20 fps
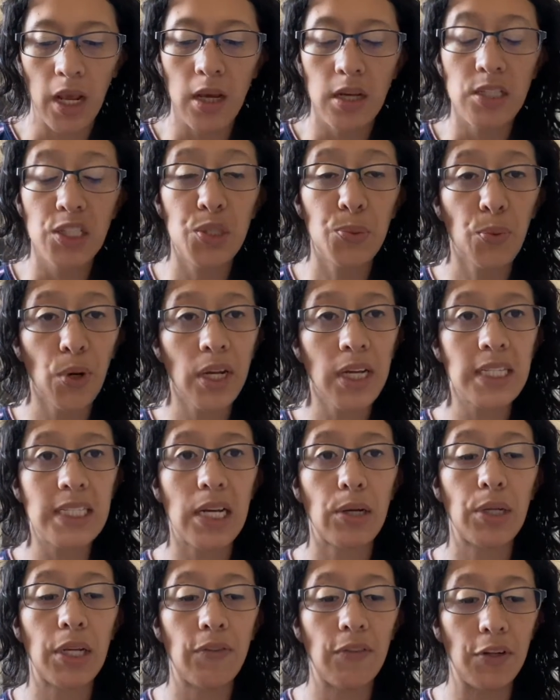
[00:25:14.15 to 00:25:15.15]
To break it down
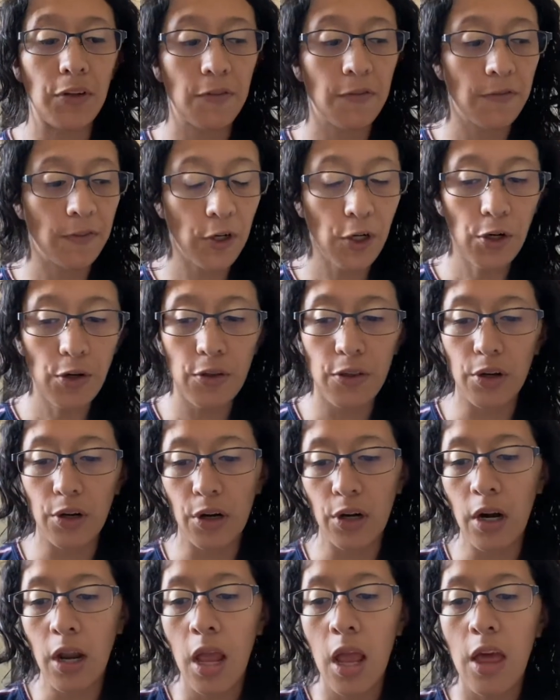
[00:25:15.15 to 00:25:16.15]
even
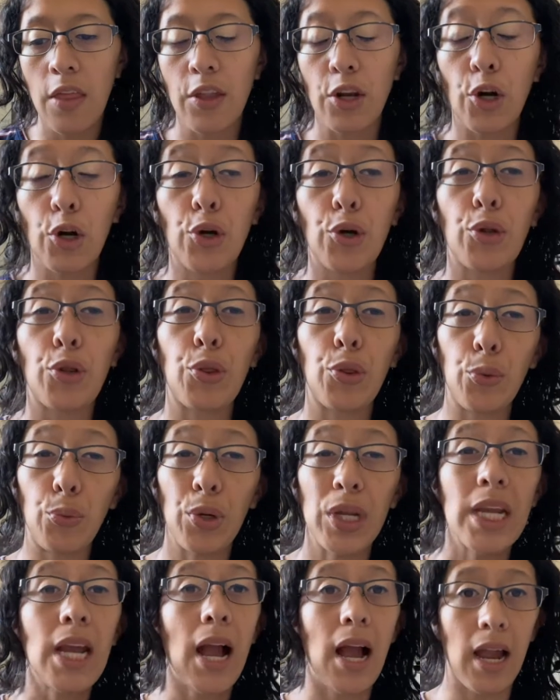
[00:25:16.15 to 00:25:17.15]
further, there are
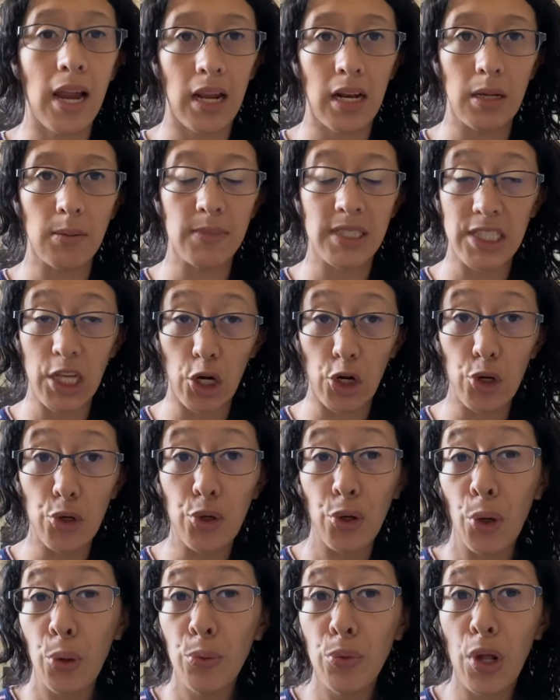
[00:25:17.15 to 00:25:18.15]
3 items that are
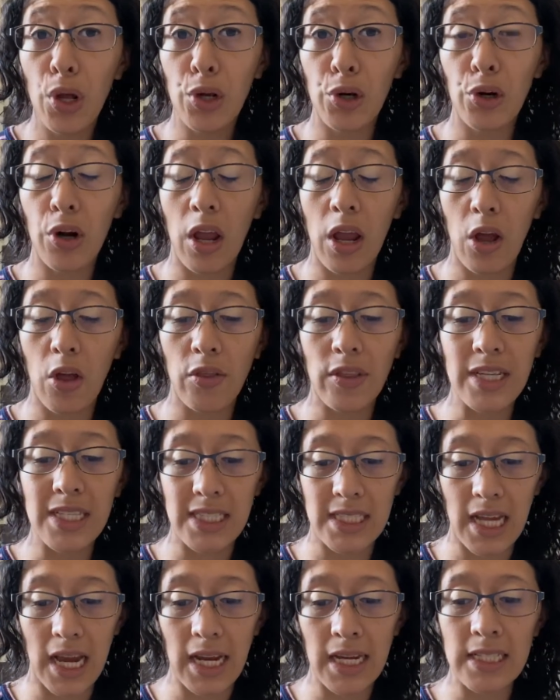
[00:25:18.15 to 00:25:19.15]
no longer on the
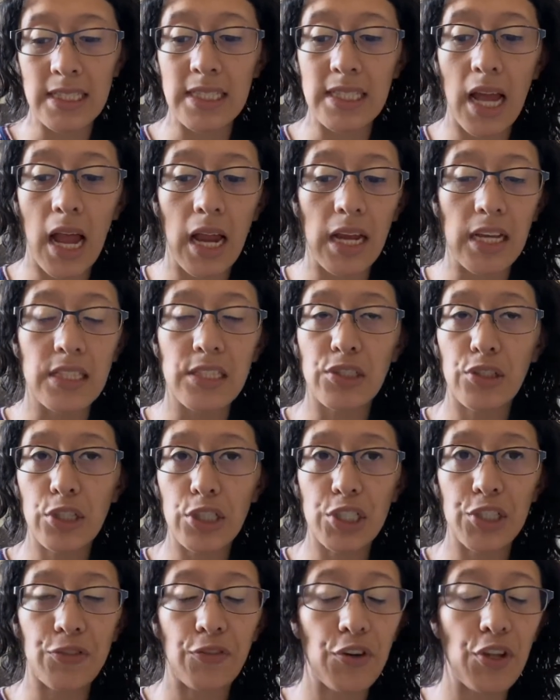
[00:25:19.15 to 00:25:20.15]
site. I
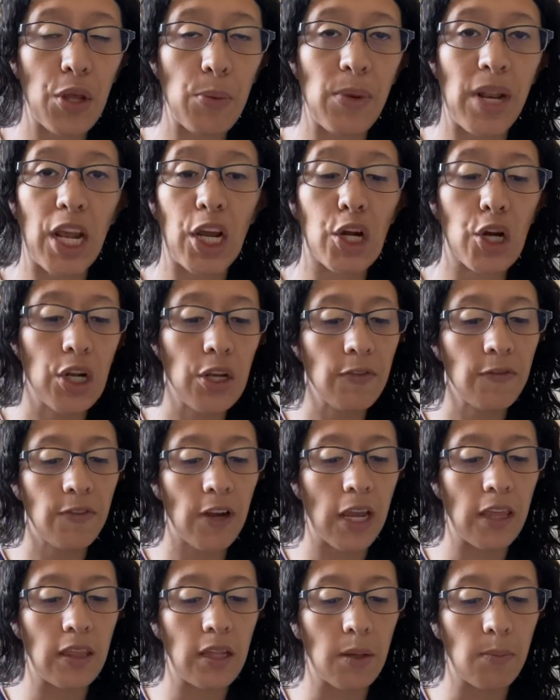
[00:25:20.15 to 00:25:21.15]
searched for them and I couldn't
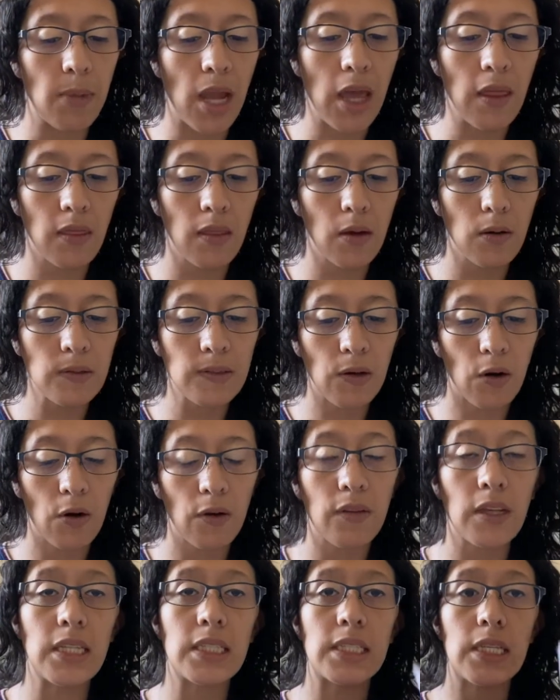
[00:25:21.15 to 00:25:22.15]
find them, and those are
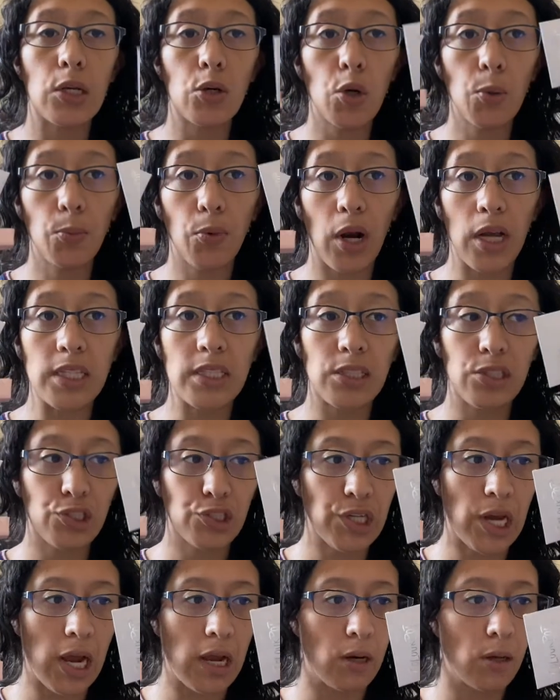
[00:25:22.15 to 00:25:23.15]
the single pressed
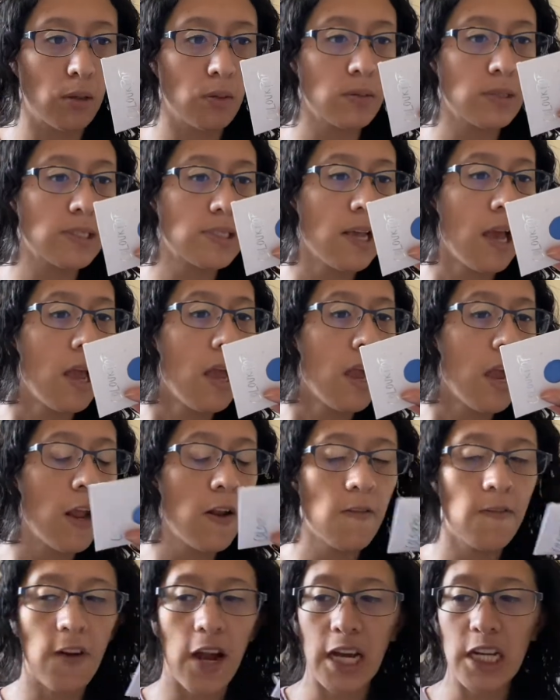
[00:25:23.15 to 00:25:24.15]
shadows in
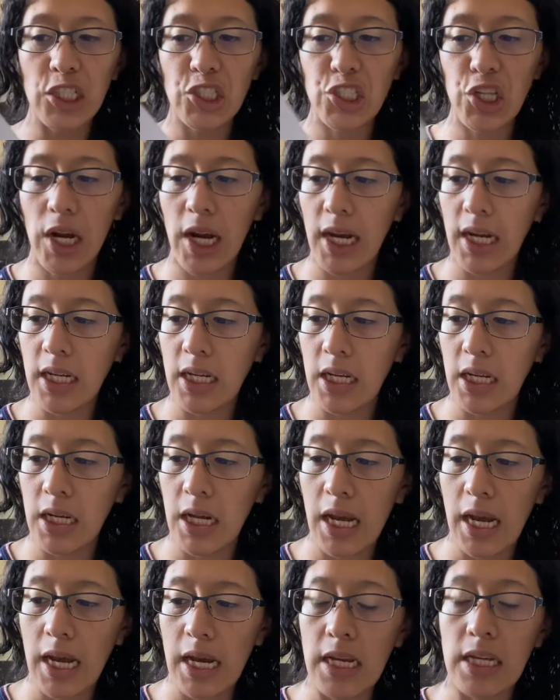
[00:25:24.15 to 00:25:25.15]
Fine China
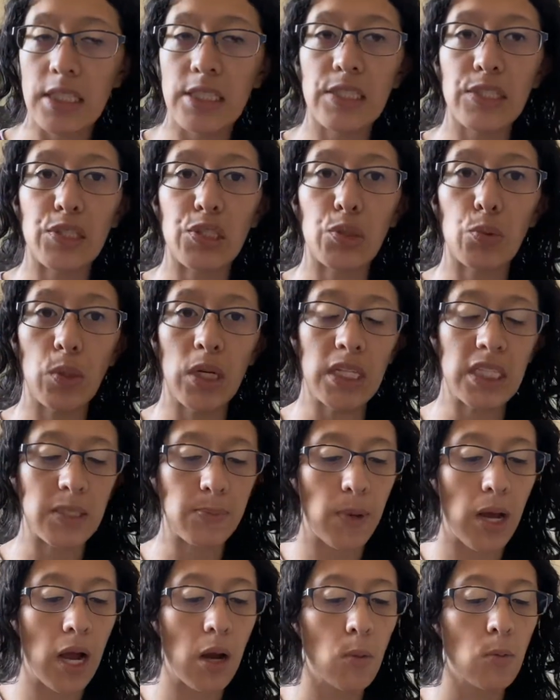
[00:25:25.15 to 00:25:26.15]
and Sweet
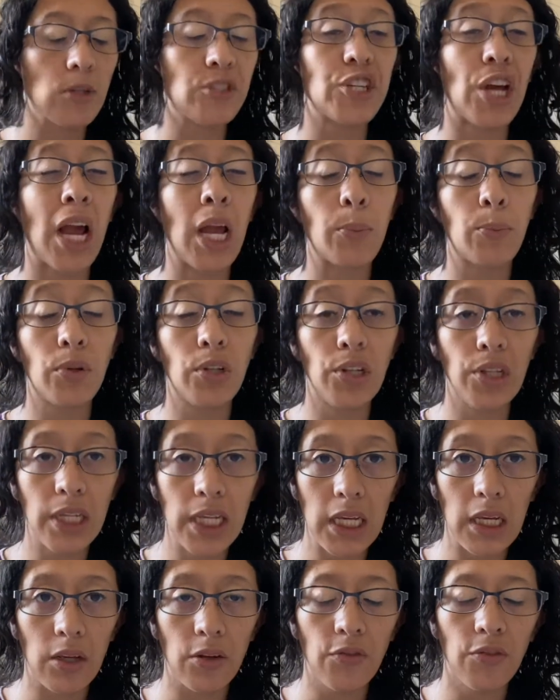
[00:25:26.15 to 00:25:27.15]
Spot, which I
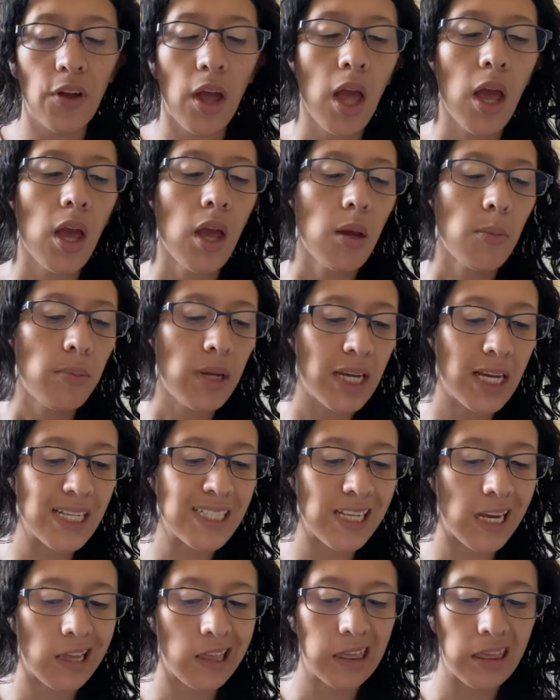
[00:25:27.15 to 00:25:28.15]
believe, because
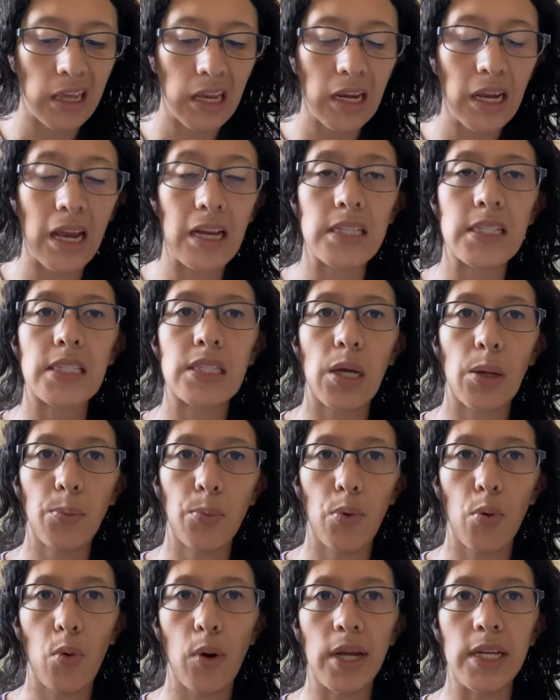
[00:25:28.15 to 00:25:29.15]
I think at some
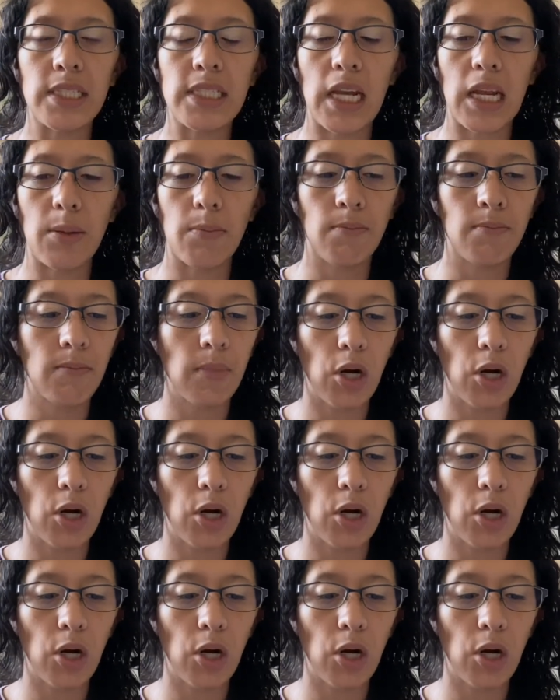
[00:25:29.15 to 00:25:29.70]
point in